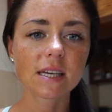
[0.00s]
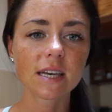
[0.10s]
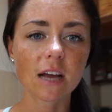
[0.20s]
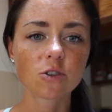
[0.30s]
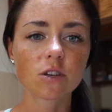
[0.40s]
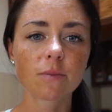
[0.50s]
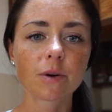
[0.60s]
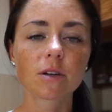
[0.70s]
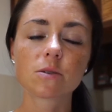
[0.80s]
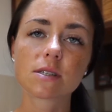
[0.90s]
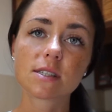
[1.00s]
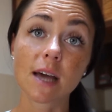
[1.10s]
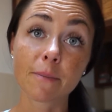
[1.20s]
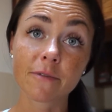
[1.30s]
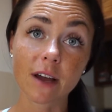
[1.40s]
can naturally produce
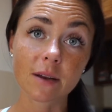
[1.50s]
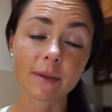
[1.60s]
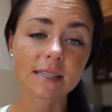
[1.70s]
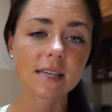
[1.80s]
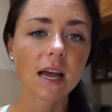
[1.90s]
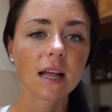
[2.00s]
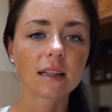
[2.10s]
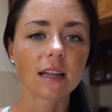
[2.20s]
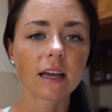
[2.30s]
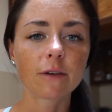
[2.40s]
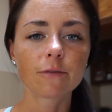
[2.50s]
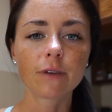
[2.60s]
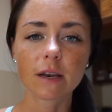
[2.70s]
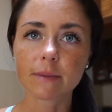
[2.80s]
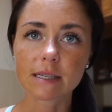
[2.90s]
some vitamins like
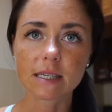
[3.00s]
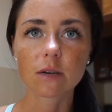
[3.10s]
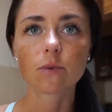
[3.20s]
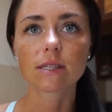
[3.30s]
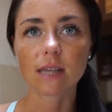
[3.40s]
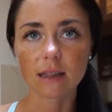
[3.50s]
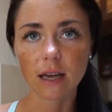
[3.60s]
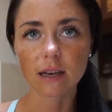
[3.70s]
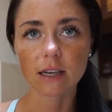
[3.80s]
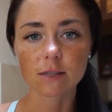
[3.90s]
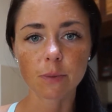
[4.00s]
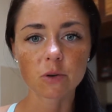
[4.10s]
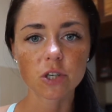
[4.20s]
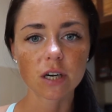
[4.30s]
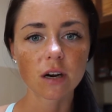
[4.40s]
vitamin D with sunlight
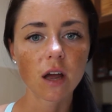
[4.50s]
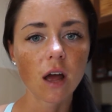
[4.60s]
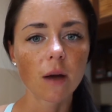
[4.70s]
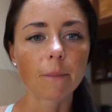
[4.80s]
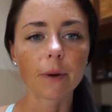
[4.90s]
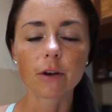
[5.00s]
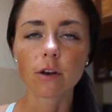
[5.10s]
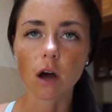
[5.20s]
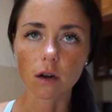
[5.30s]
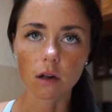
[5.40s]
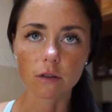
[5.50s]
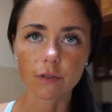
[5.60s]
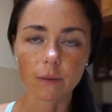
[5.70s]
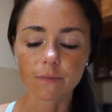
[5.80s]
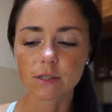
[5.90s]
exposure, but not all of
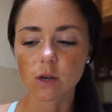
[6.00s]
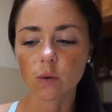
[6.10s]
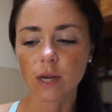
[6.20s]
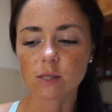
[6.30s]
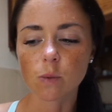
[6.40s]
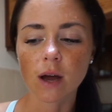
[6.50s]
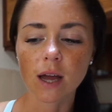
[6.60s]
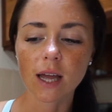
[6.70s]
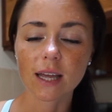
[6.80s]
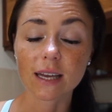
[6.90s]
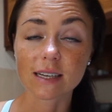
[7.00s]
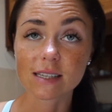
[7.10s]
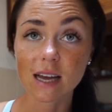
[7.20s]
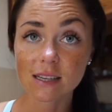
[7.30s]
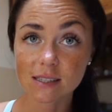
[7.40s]
them. So that's why getting
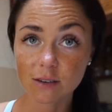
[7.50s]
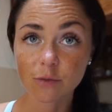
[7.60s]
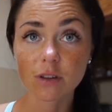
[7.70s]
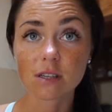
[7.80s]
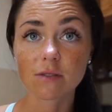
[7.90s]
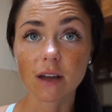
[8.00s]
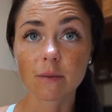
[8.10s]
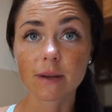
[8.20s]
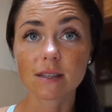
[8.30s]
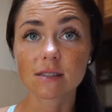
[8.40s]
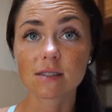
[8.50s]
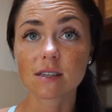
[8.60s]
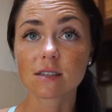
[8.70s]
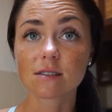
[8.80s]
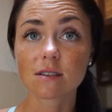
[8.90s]
tested for these vitamins
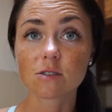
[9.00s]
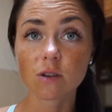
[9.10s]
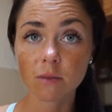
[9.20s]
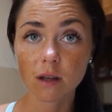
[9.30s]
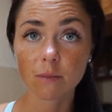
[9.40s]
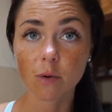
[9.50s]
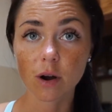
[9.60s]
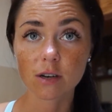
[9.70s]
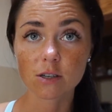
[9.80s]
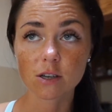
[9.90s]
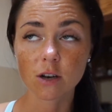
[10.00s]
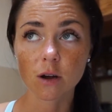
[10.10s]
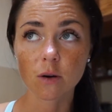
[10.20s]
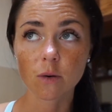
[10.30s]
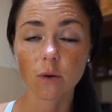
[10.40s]
is extremely important to
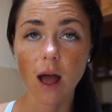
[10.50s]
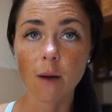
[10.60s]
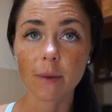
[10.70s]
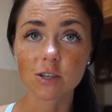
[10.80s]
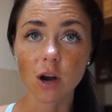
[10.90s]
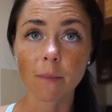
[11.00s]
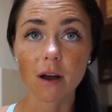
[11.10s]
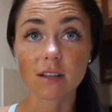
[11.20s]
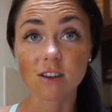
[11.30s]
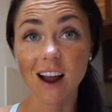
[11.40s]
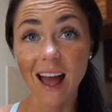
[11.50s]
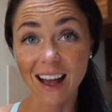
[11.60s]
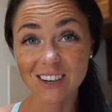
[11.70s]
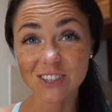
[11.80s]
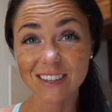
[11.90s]
know how much our bodies are
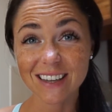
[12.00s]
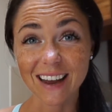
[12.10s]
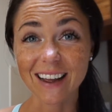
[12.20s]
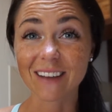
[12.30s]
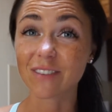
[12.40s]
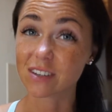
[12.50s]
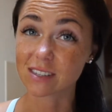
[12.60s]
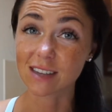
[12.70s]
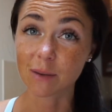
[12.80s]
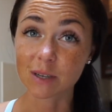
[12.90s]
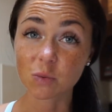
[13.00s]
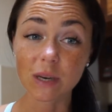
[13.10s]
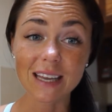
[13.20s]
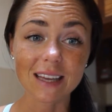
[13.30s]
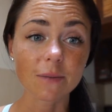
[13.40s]
actually getting versus how much we
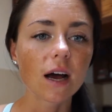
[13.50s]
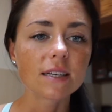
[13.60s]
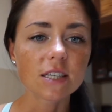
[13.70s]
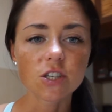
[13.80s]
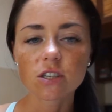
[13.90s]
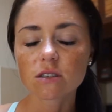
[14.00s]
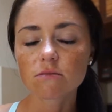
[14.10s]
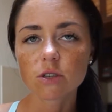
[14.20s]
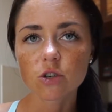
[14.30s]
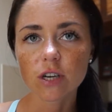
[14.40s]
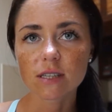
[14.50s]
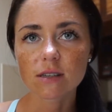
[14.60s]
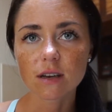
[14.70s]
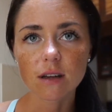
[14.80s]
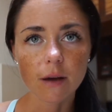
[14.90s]
need. Additional nutrients
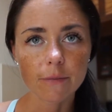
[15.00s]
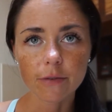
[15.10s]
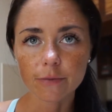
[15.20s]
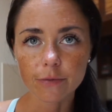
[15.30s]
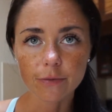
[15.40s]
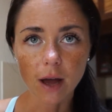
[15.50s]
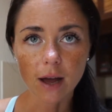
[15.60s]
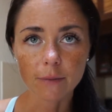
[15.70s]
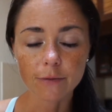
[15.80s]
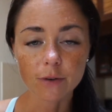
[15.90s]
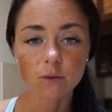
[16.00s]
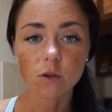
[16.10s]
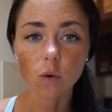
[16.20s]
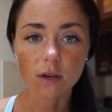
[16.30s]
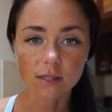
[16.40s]
can come from um, foods
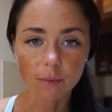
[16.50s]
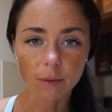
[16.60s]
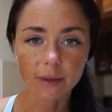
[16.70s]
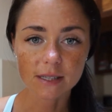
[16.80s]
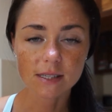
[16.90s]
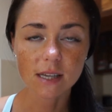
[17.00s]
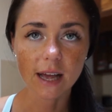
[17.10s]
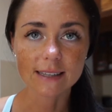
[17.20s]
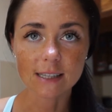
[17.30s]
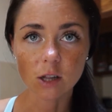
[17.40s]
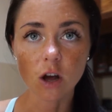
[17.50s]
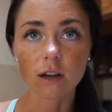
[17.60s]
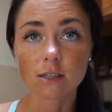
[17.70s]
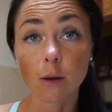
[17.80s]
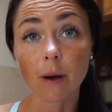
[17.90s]
or supplements as
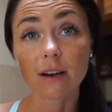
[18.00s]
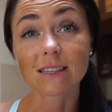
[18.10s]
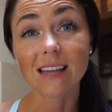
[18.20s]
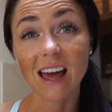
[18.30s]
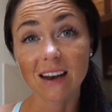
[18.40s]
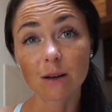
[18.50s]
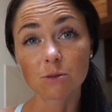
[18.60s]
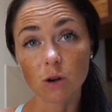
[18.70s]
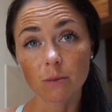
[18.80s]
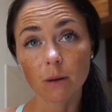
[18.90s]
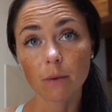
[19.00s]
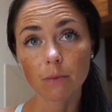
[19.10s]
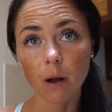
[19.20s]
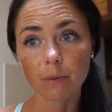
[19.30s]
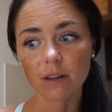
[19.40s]
long as our bodies can absorb them
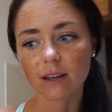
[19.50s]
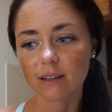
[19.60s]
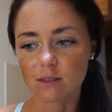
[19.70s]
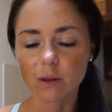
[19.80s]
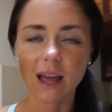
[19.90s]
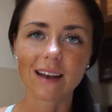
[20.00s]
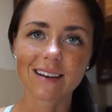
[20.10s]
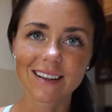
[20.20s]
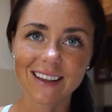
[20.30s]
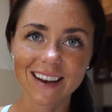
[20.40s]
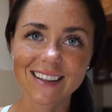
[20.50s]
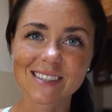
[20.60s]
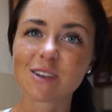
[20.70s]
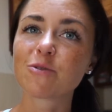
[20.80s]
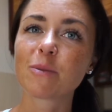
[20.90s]
properly. So again, getting
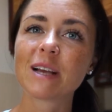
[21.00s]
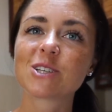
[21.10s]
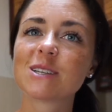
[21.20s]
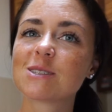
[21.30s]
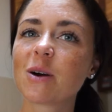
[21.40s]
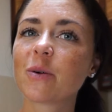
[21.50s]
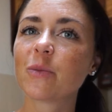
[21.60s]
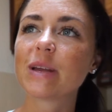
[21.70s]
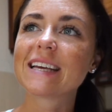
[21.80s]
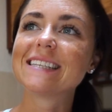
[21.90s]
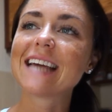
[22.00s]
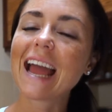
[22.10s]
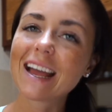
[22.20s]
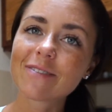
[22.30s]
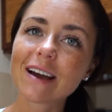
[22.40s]
this information. So we can
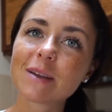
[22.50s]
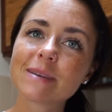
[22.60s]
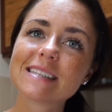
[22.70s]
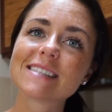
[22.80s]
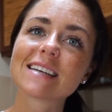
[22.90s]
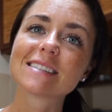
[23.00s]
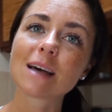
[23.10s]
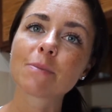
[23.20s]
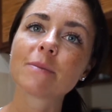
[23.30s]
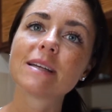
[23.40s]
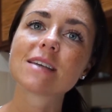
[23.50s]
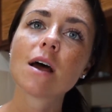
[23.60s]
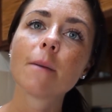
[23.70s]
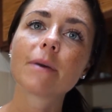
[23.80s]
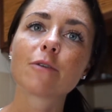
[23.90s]
take vitamins and supplements,
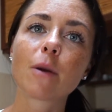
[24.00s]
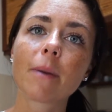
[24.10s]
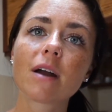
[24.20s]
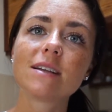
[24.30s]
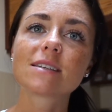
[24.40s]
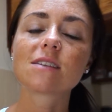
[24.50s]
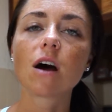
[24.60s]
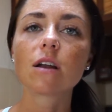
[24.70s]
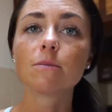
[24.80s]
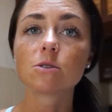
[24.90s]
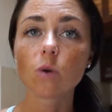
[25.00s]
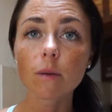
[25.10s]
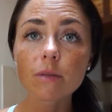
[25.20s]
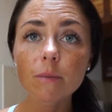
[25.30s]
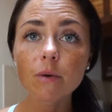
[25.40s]
but if our body does not
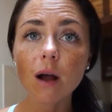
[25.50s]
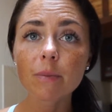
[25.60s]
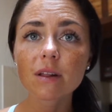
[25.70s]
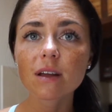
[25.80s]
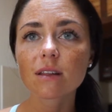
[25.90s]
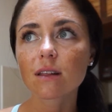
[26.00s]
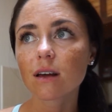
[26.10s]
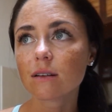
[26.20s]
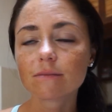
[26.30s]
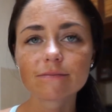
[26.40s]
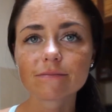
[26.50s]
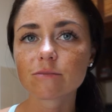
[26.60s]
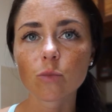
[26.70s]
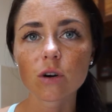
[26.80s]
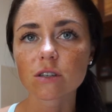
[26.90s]
absorb them properly, then
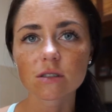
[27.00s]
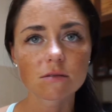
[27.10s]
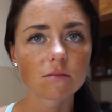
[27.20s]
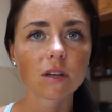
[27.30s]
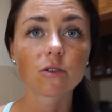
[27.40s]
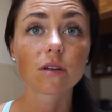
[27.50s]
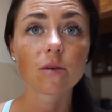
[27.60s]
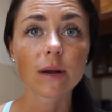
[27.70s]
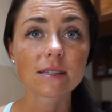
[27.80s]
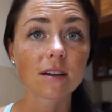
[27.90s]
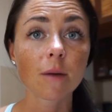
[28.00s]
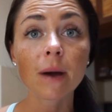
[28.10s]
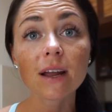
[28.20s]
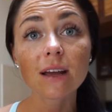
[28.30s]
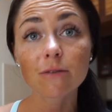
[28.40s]
we're just literally wasting our
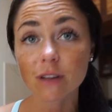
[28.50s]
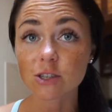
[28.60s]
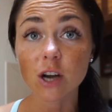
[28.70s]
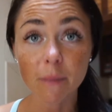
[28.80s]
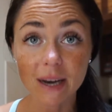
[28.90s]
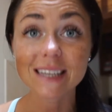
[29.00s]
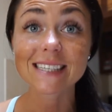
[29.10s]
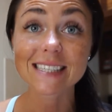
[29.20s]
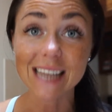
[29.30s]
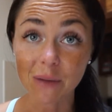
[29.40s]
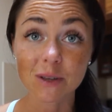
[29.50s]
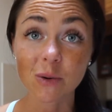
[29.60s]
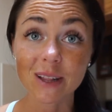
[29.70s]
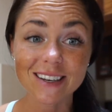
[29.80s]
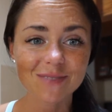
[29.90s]
money and flushing our money down the
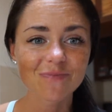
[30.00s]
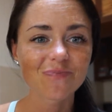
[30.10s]
toilet.